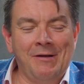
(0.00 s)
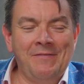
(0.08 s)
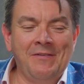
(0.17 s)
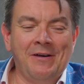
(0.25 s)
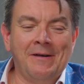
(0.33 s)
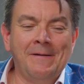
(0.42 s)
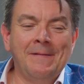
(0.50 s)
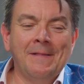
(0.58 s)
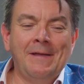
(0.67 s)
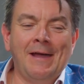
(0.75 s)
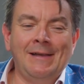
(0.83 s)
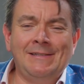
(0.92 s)
quite far
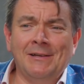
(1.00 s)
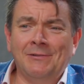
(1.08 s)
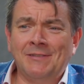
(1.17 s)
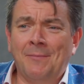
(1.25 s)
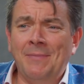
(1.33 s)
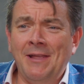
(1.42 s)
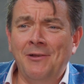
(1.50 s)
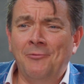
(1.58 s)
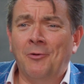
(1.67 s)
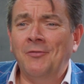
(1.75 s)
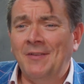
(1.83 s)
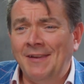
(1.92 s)
until somebody who
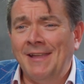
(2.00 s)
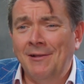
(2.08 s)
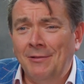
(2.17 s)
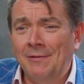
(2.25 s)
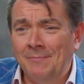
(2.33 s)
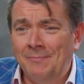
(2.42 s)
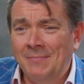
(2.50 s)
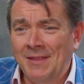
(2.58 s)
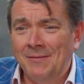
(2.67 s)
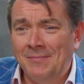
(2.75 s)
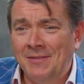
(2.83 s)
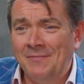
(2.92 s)
wanted to kill
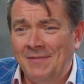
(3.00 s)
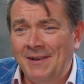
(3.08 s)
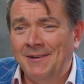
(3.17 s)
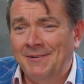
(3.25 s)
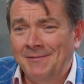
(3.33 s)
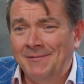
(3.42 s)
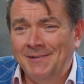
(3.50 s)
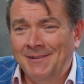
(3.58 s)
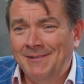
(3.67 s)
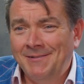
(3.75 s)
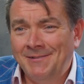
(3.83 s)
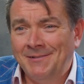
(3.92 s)
the villain
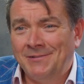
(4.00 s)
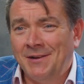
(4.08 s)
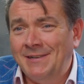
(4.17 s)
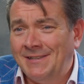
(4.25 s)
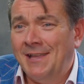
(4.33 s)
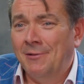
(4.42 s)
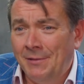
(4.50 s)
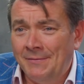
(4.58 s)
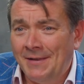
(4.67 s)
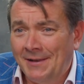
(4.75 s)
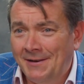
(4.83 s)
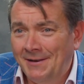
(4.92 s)
tried to kill the
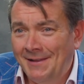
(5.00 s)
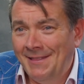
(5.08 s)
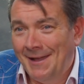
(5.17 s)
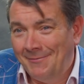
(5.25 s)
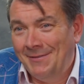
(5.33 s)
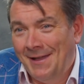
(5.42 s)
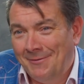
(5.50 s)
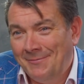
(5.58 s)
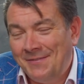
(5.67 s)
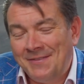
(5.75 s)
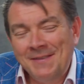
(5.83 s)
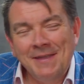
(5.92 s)
villain. that
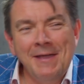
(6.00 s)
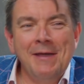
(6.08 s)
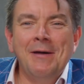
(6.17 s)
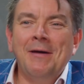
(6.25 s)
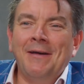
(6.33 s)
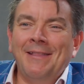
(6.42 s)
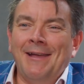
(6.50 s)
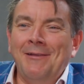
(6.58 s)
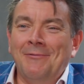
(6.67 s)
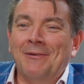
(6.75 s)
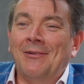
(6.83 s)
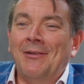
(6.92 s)
was that
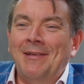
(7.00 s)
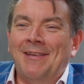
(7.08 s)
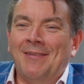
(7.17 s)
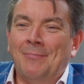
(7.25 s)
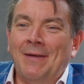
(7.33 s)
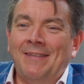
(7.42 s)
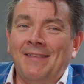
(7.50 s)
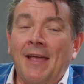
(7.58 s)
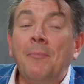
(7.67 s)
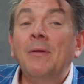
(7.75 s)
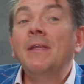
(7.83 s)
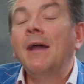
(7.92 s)
you weren't anticipating
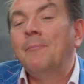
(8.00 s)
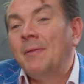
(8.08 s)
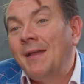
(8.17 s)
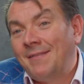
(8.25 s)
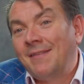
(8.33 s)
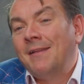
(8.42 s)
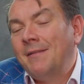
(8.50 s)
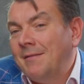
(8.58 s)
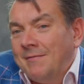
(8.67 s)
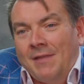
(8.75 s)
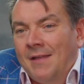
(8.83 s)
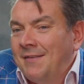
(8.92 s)
that. But that's
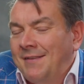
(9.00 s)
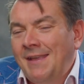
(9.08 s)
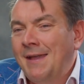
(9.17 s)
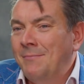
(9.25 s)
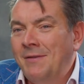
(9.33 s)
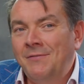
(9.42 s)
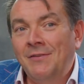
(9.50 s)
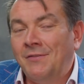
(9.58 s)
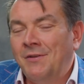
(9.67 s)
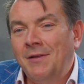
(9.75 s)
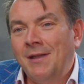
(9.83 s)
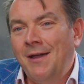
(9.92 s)
as a DM, you
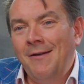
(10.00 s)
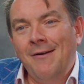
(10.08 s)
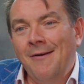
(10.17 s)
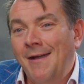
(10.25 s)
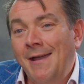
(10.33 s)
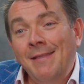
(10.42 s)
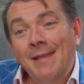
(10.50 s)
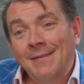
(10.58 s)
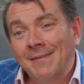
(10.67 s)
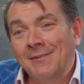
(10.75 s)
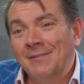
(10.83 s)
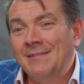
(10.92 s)
just got to go, all right,
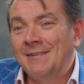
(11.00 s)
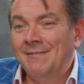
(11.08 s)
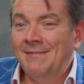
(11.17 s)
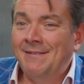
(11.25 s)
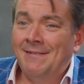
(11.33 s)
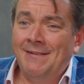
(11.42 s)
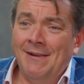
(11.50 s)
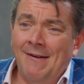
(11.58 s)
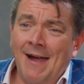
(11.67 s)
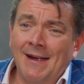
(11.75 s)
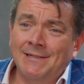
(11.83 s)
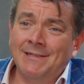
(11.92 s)
there's the consequences to
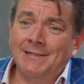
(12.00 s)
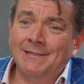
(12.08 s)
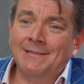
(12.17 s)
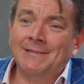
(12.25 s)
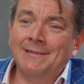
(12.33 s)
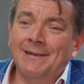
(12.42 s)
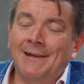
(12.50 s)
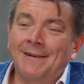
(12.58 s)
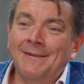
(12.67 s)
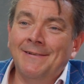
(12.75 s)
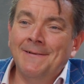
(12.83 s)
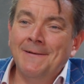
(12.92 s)
your actions, and